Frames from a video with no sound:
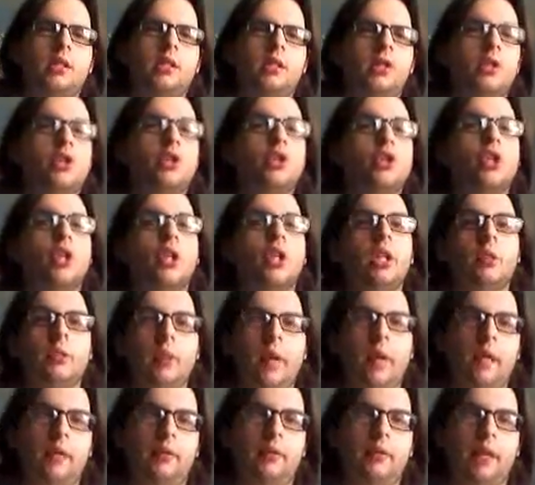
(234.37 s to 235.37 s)
socially
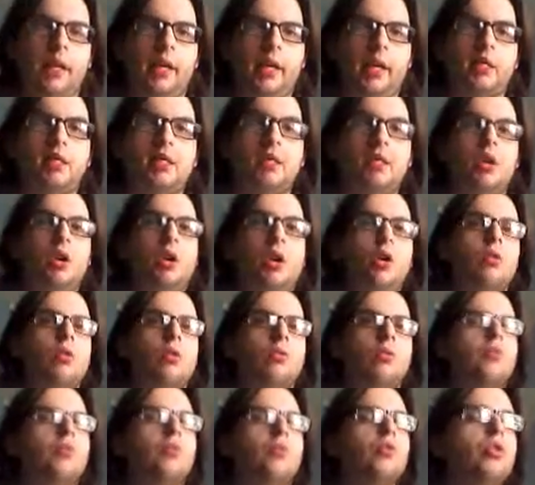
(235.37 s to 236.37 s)
relevant, and it's
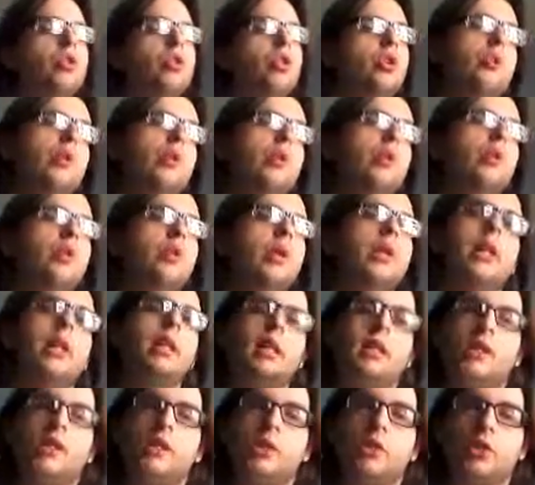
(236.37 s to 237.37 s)
to a degree that
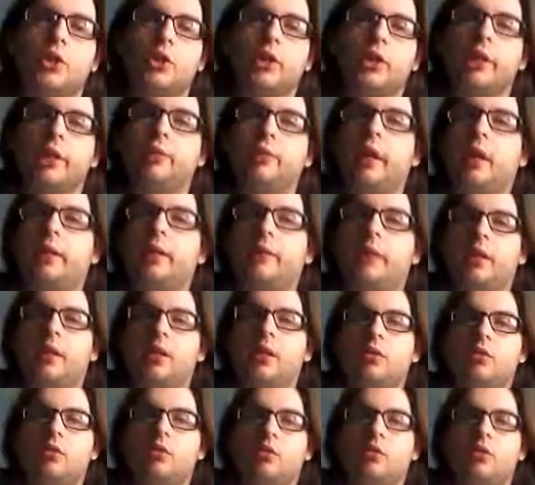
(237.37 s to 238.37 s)
it's socially relevant
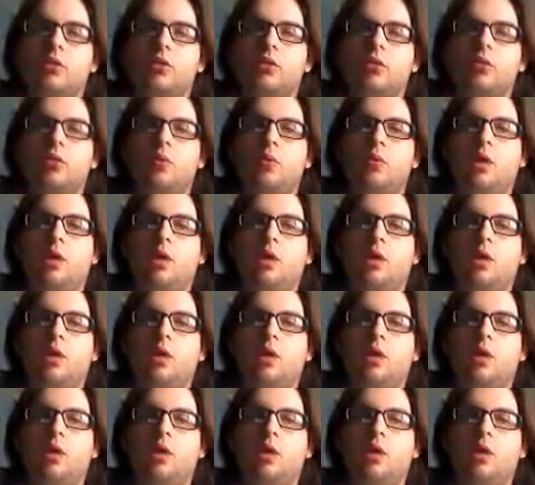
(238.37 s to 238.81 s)
to